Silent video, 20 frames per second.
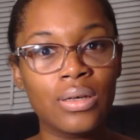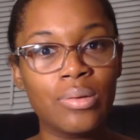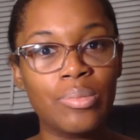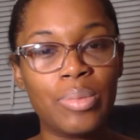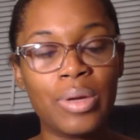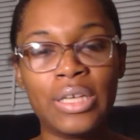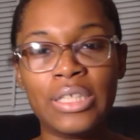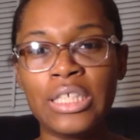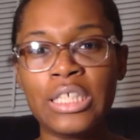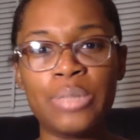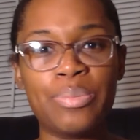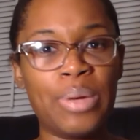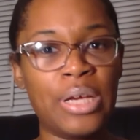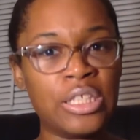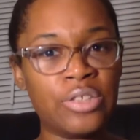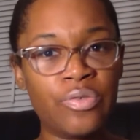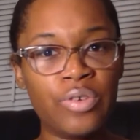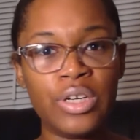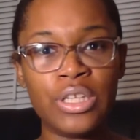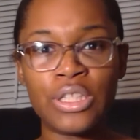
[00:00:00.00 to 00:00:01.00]
Because his
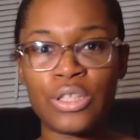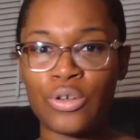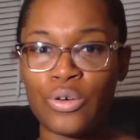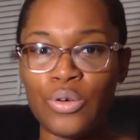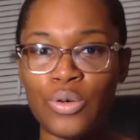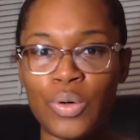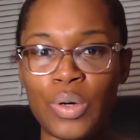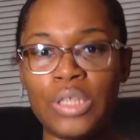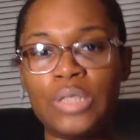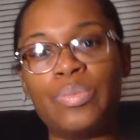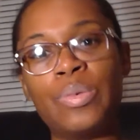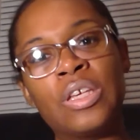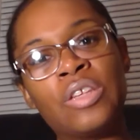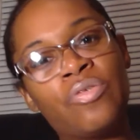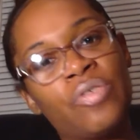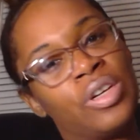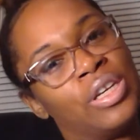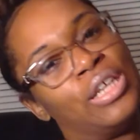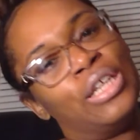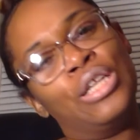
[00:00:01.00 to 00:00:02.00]
best friend is cool. His best
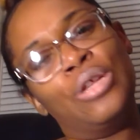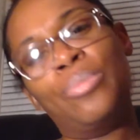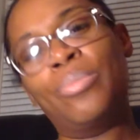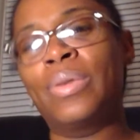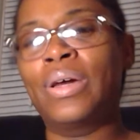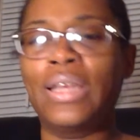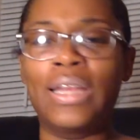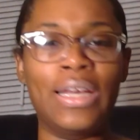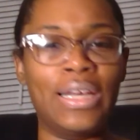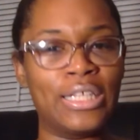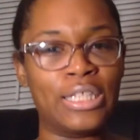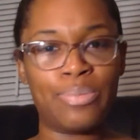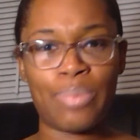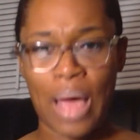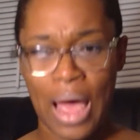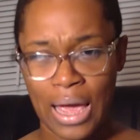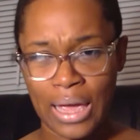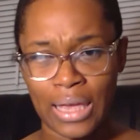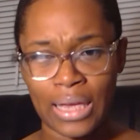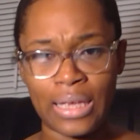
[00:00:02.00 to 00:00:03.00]
friend has a little money in his
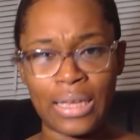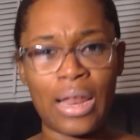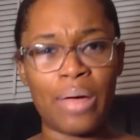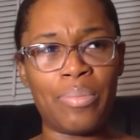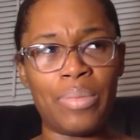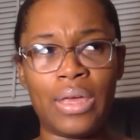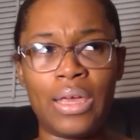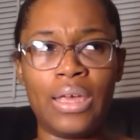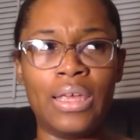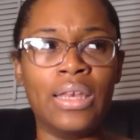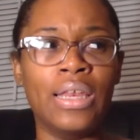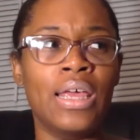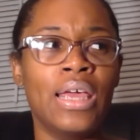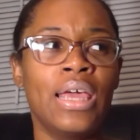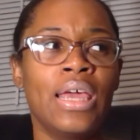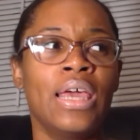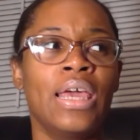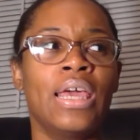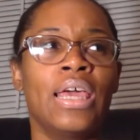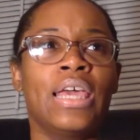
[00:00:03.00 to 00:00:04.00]
pocket. I mean,
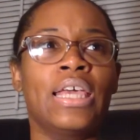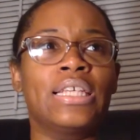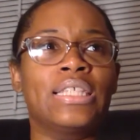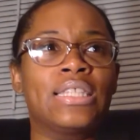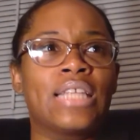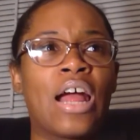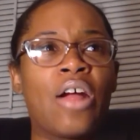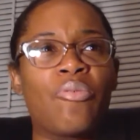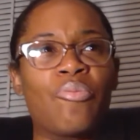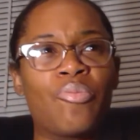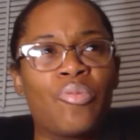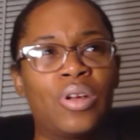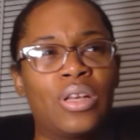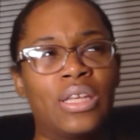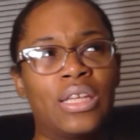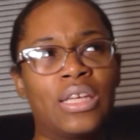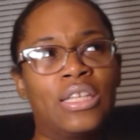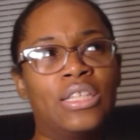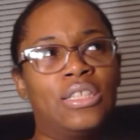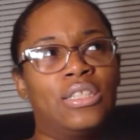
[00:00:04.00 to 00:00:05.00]
he's not
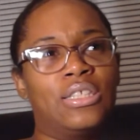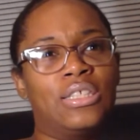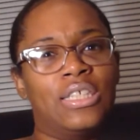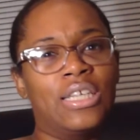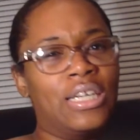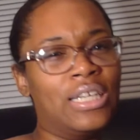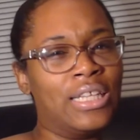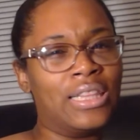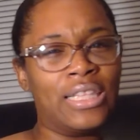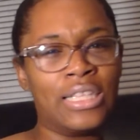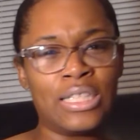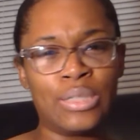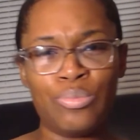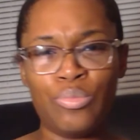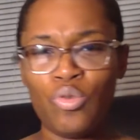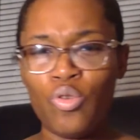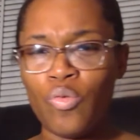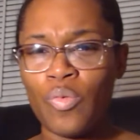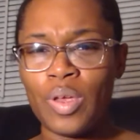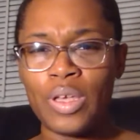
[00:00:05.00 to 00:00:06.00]
really good at this.
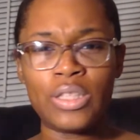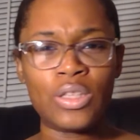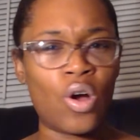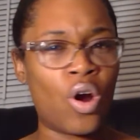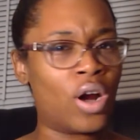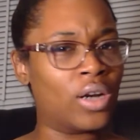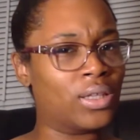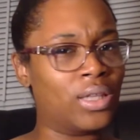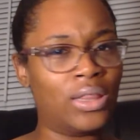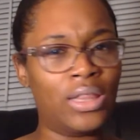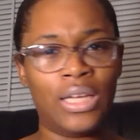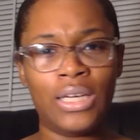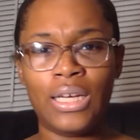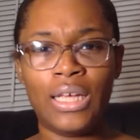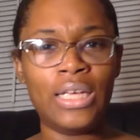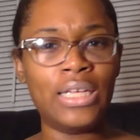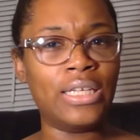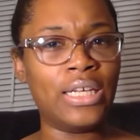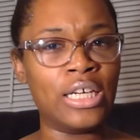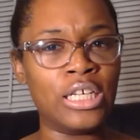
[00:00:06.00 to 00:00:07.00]
Movies aren't the thing that
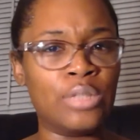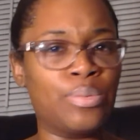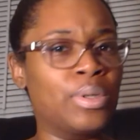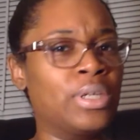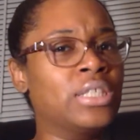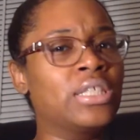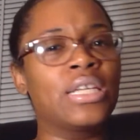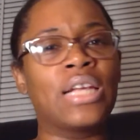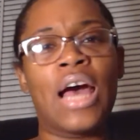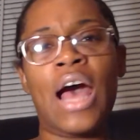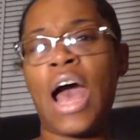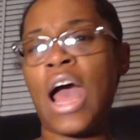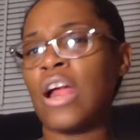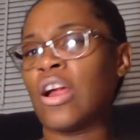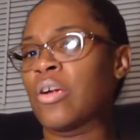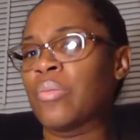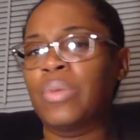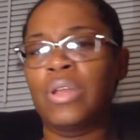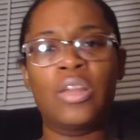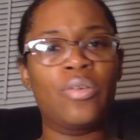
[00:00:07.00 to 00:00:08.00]
he does, but he's gonna
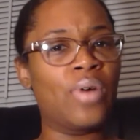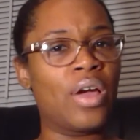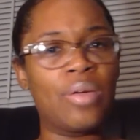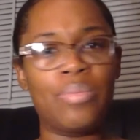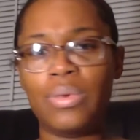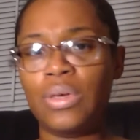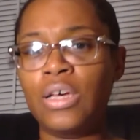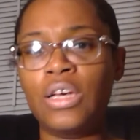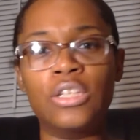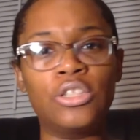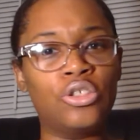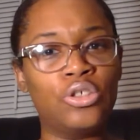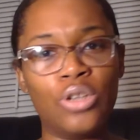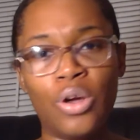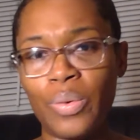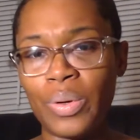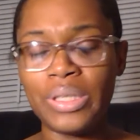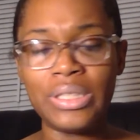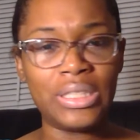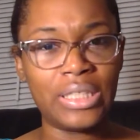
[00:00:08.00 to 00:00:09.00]
hire him anyway because
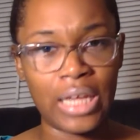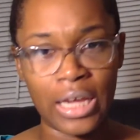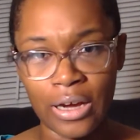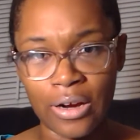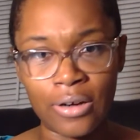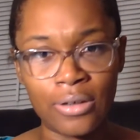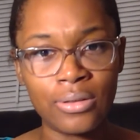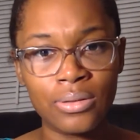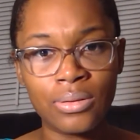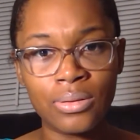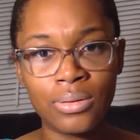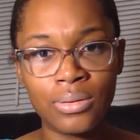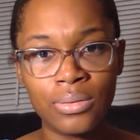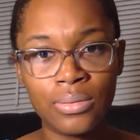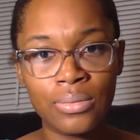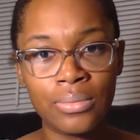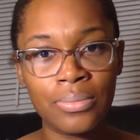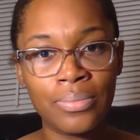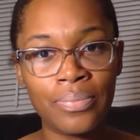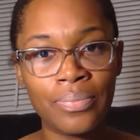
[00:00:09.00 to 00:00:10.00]
he's down.
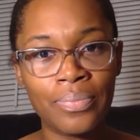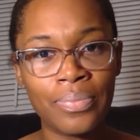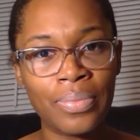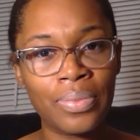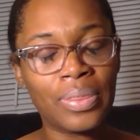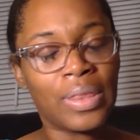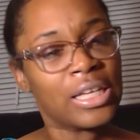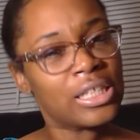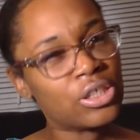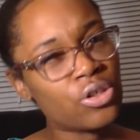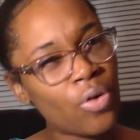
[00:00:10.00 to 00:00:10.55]
That's